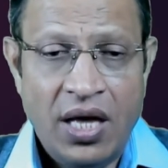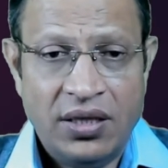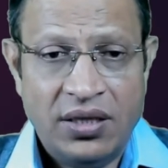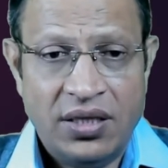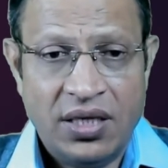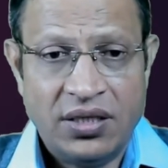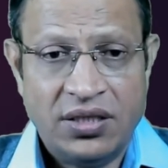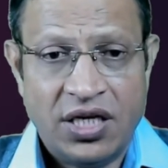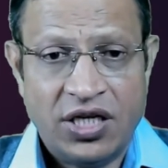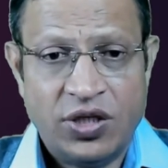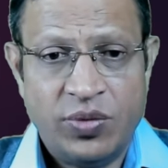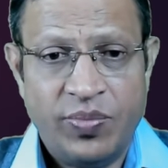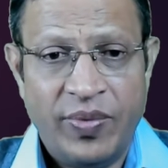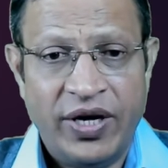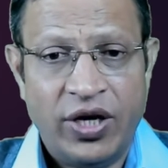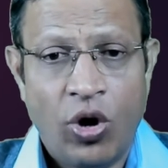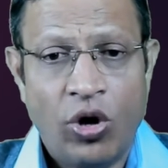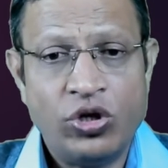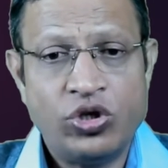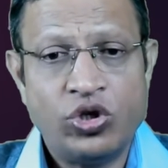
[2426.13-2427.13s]
the judgment
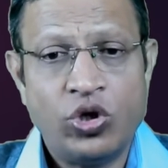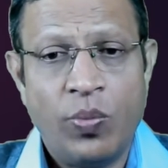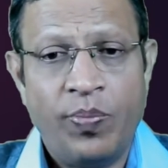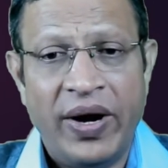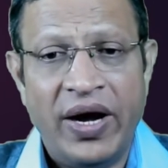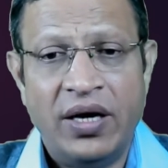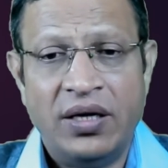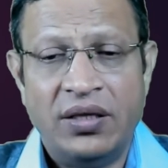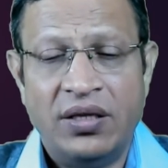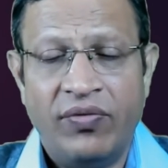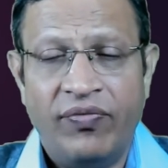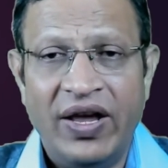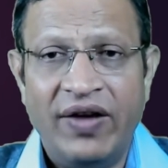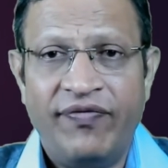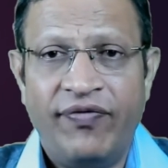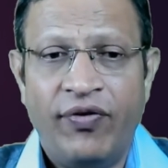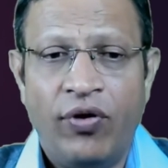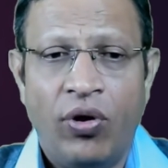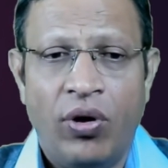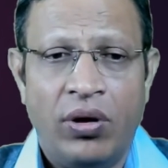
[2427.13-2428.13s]
also paved the way
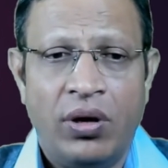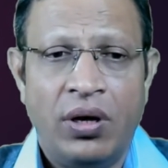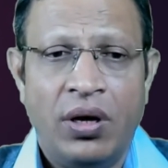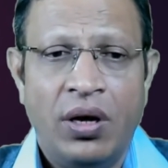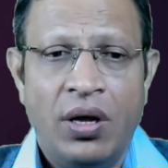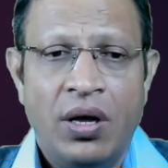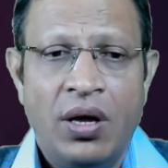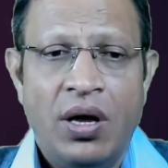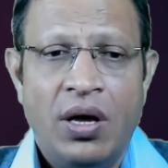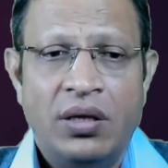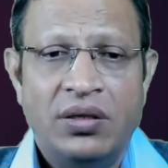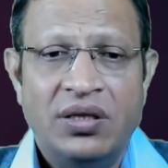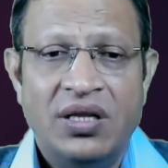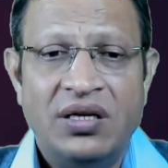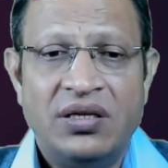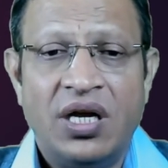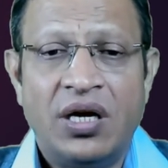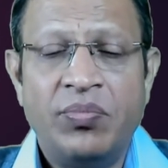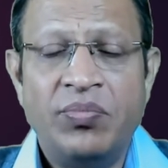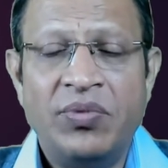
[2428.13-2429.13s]
for the
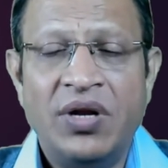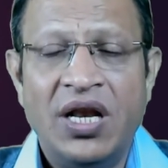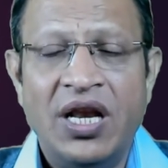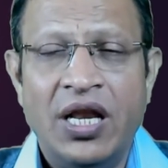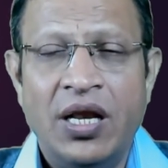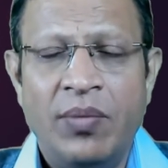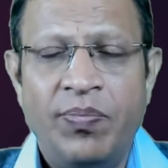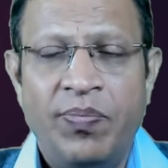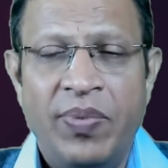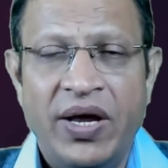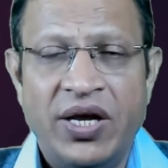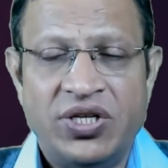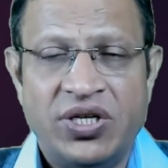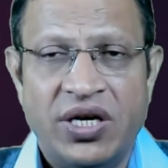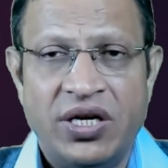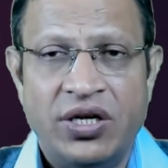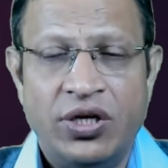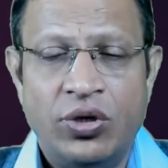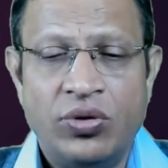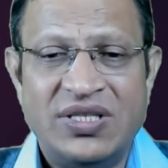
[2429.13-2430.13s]
terminal ill
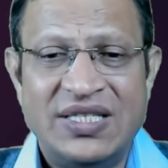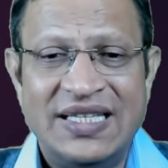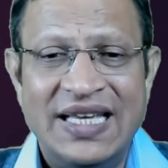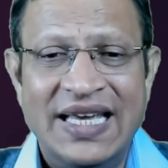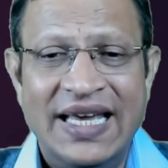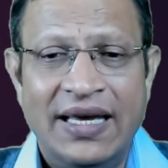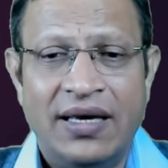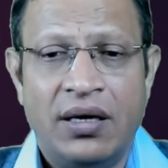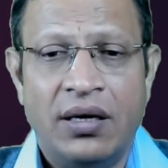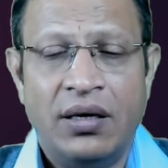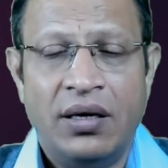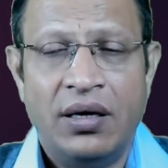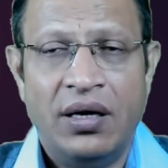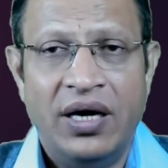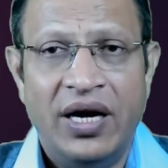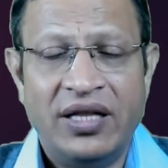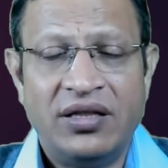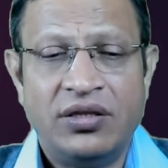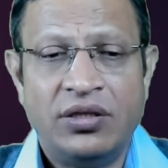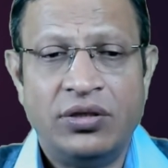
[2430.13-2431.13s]
patient to seek
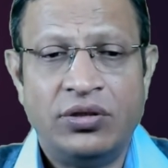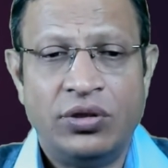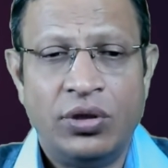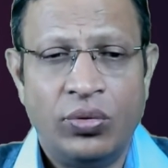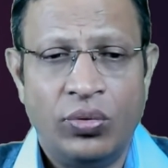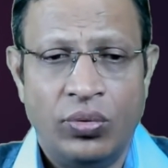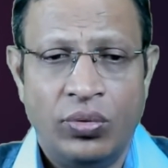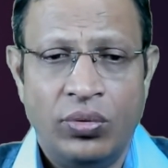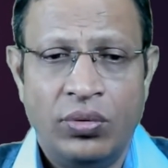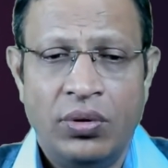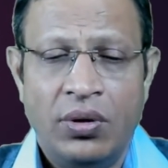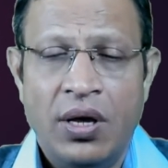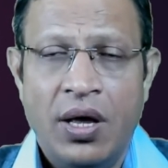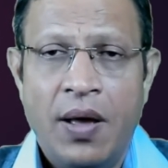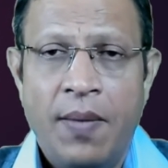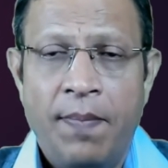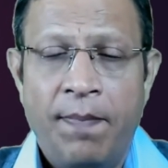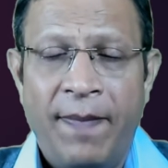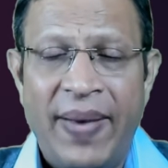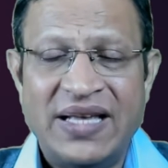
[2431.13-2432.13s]
death through
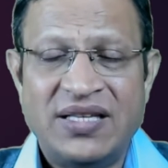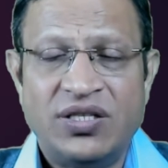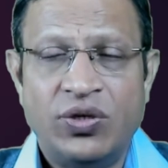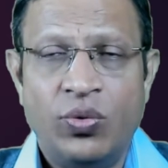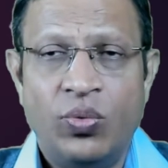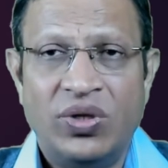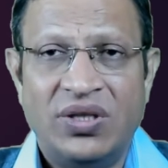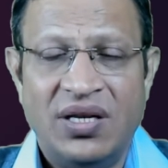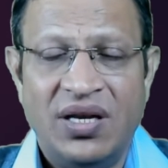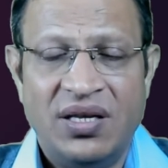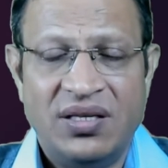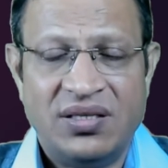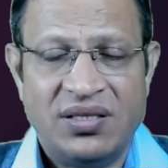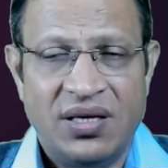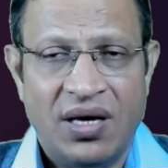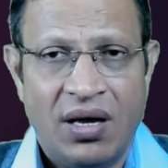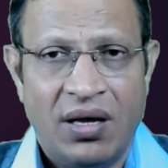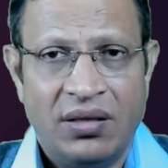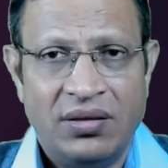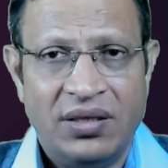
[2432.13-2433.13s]
passive
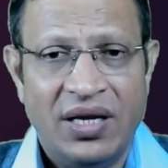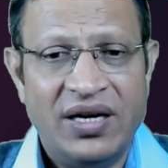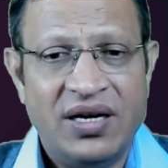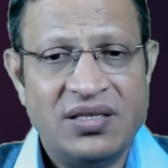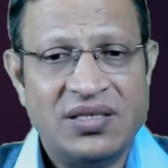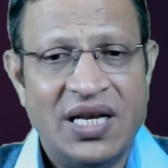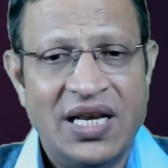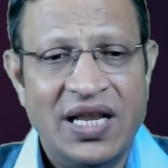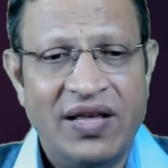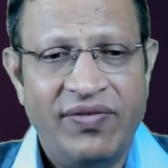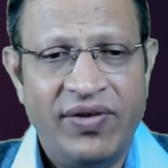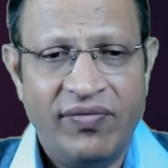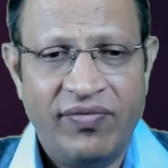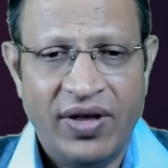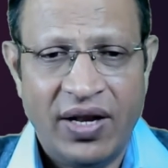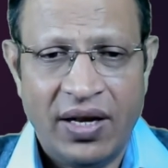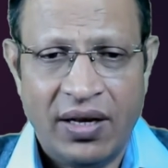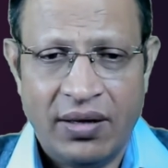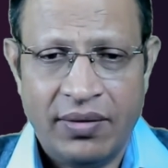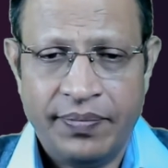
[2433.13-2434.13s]
euthanasia, that is, living
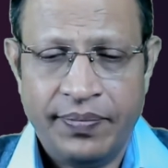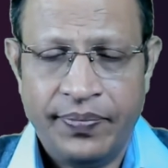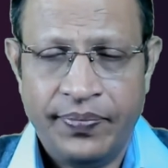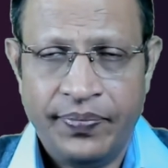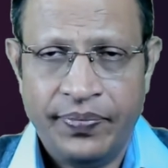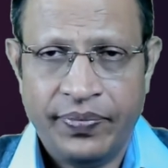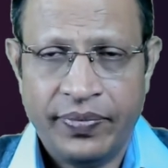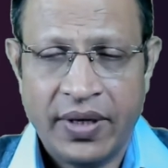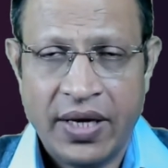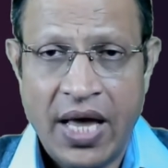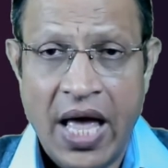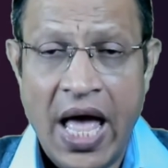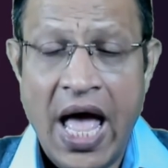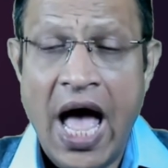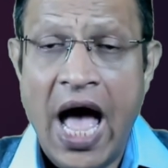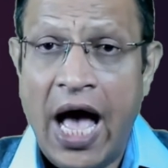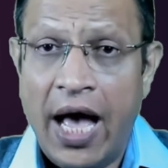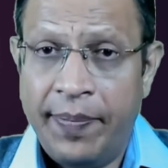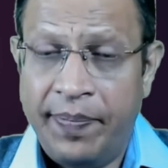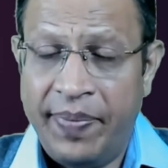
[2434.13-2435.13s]
will.
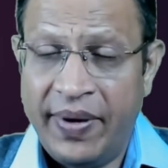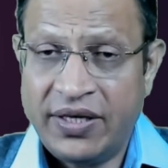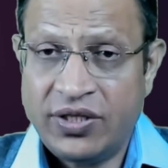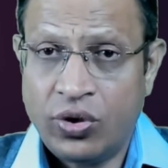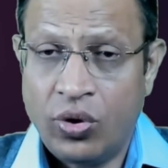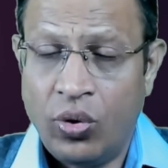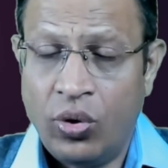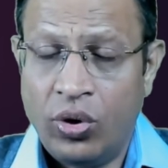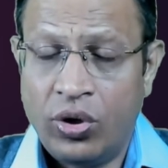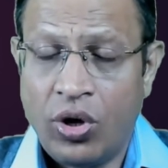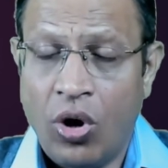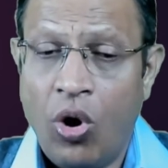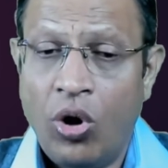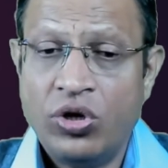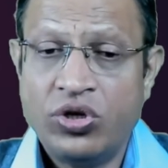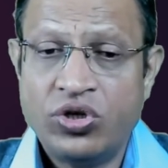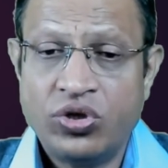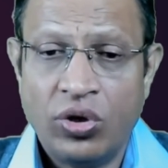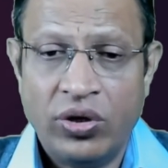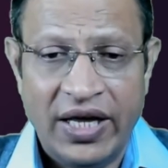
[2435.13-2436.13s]
Apex Court
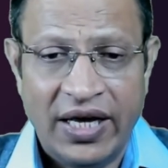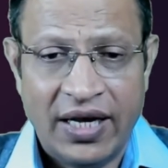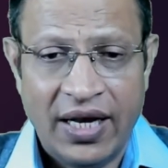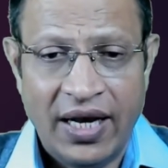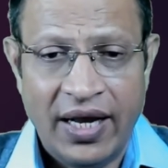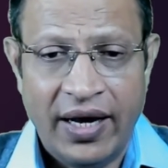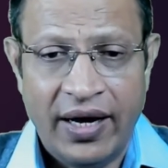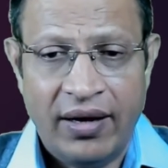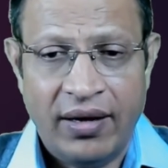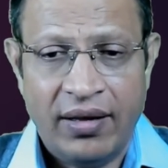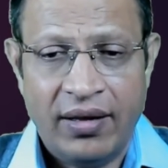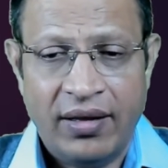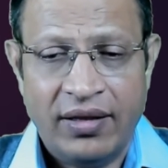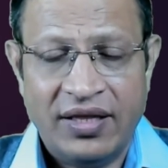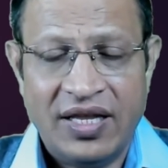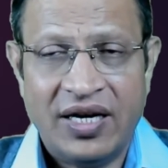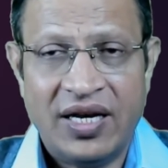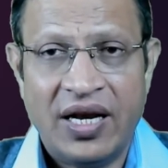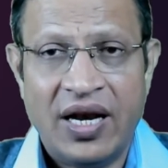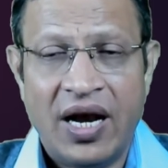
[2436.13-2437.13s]
also declared
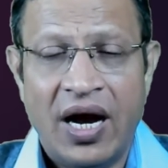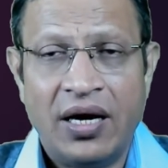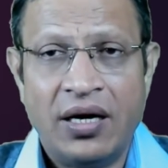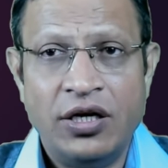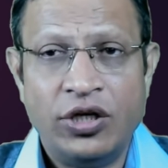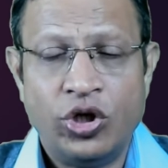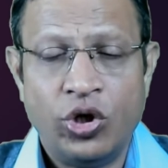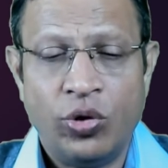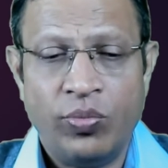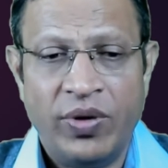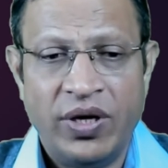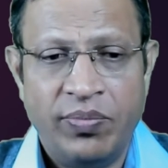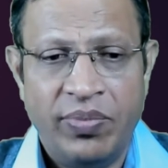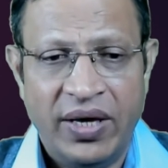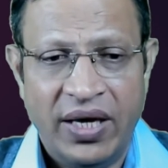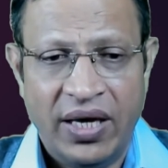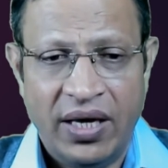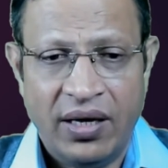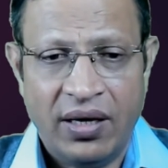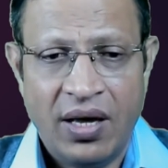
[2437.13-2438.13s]
that an adult human
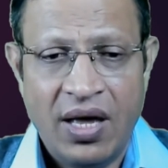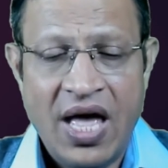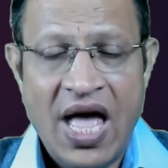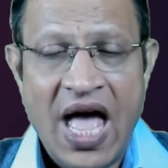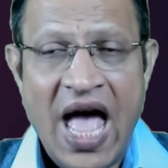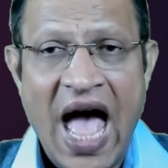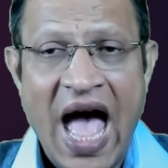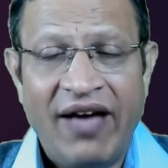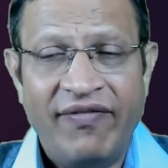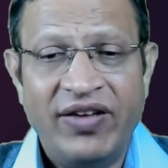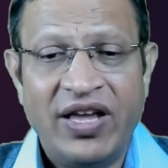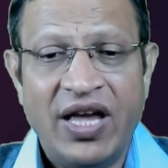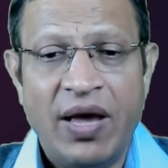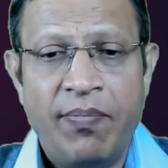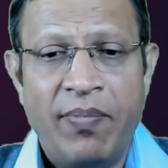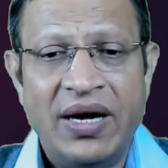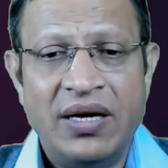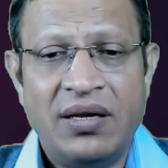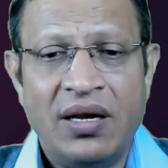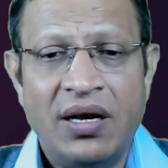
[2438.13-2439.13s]
being having a
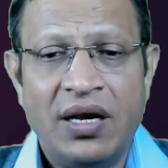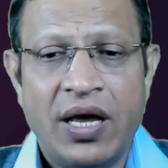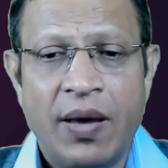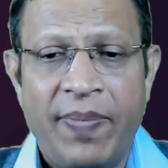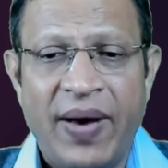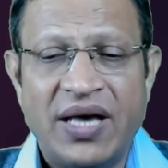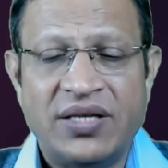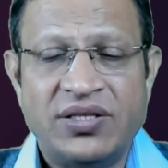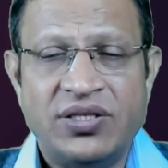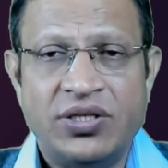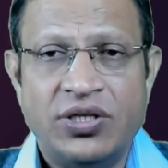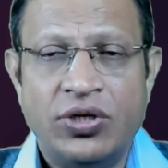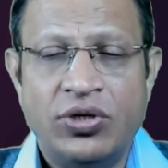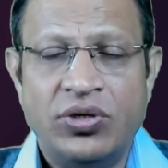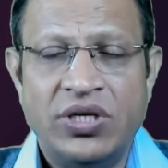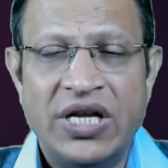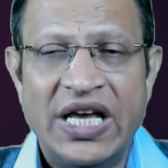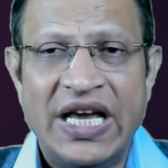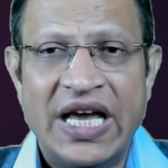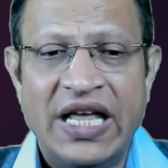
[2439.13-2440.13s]
mental capacity to
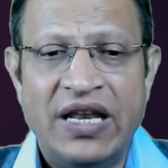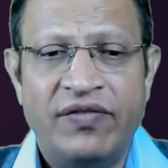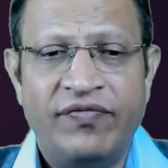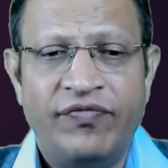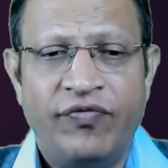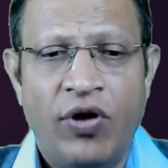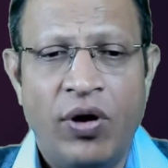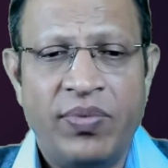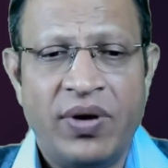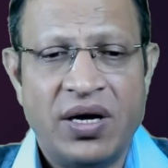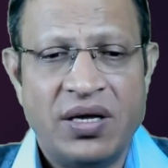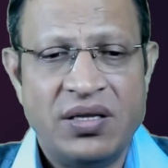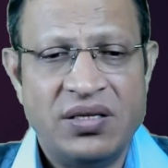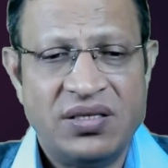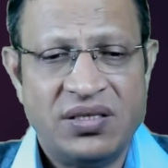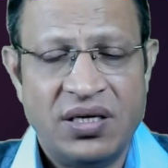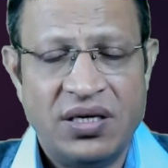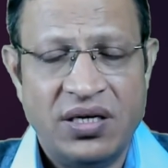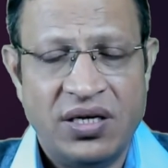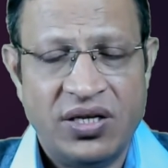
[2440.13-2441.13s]
take informed
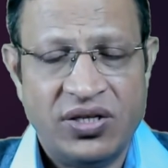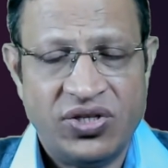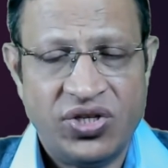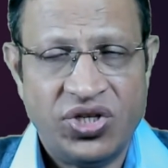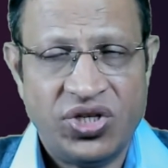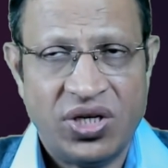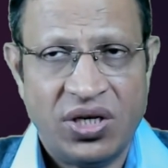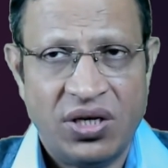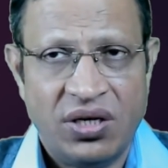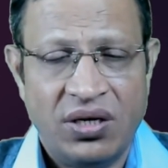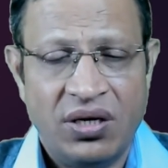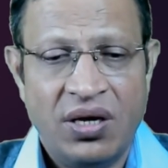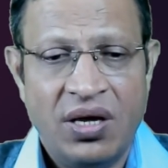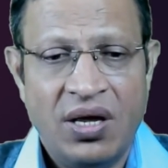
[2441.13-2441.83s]
consent decision